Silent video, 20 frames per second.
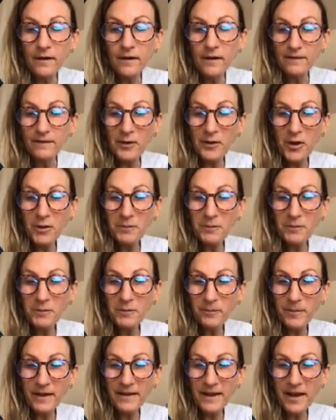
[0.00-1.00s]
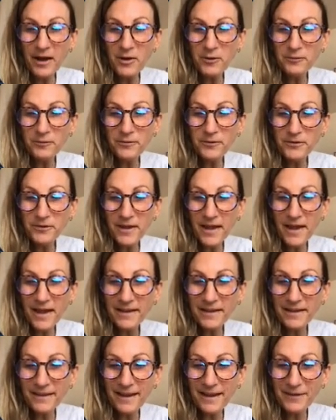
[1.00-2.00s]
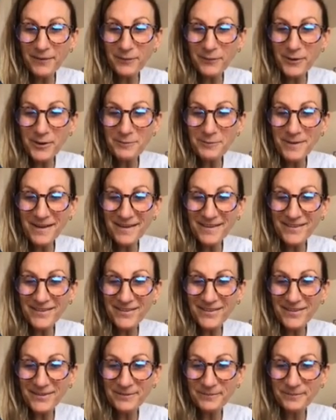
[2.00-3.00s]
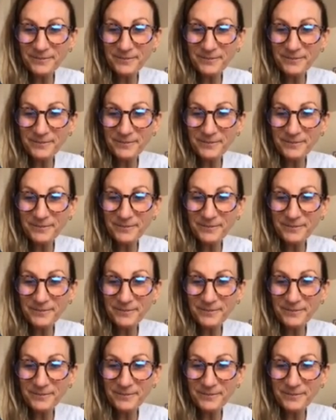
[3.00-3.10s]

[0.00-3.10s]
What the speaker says: So I hope that's been helpful, and thanks very much.